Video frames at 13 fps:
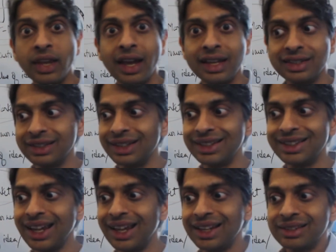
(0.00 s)
as in it
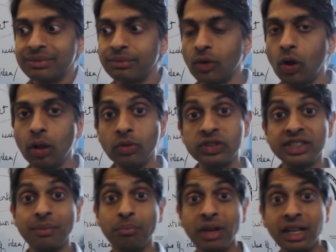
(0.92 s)
takes almost
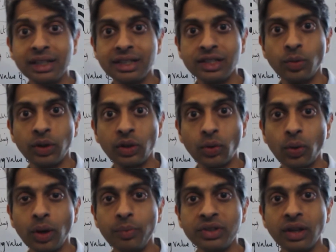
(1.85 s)
a minute to
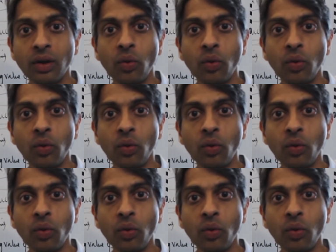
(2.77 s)
encrypt,